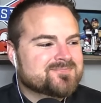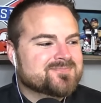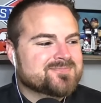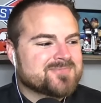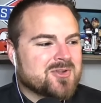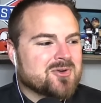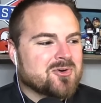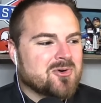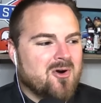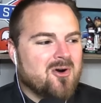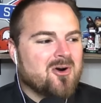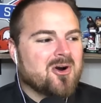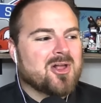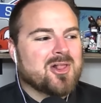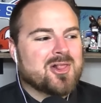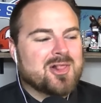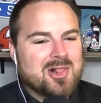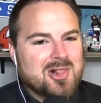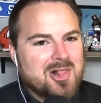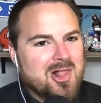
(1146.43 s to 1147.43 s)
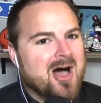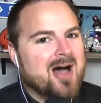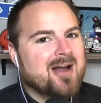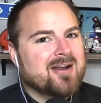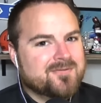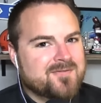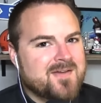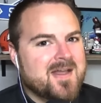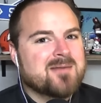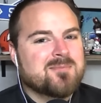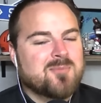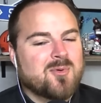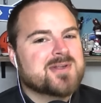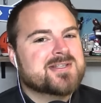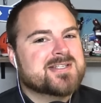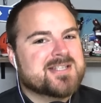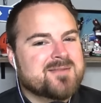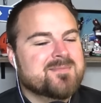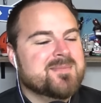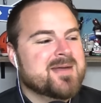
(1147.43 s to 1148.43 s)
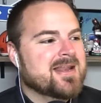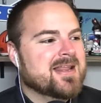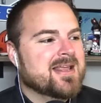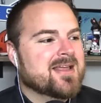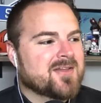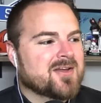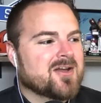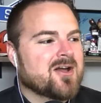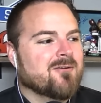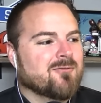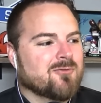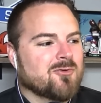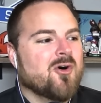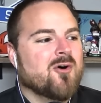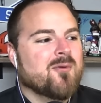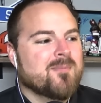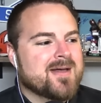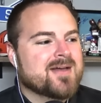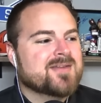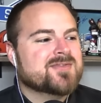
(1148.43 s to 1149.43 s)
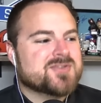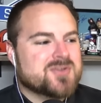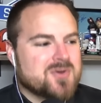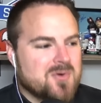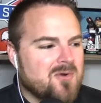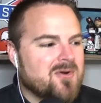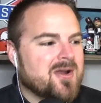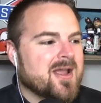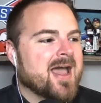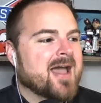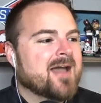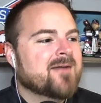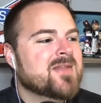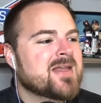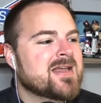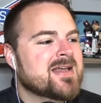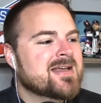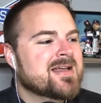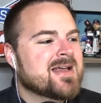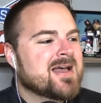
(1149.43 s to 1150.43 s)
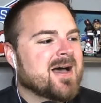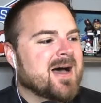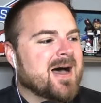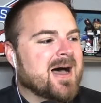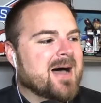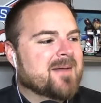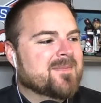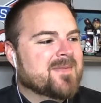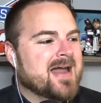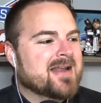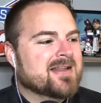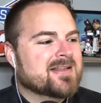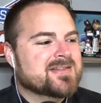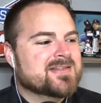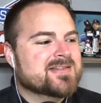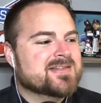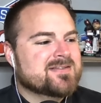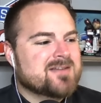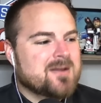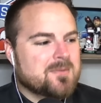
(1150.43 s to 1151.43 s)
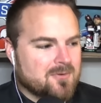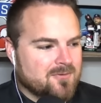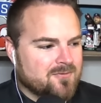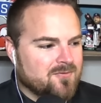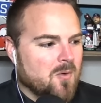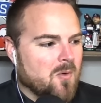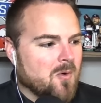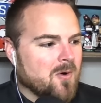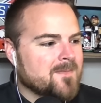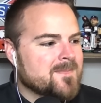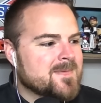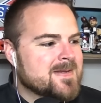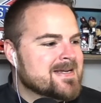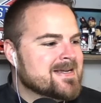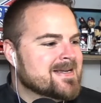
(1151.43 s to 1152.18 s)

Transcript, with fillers: there are a lot of fanboys in the media that cover Ole Miss, so okay. Um, that is number four.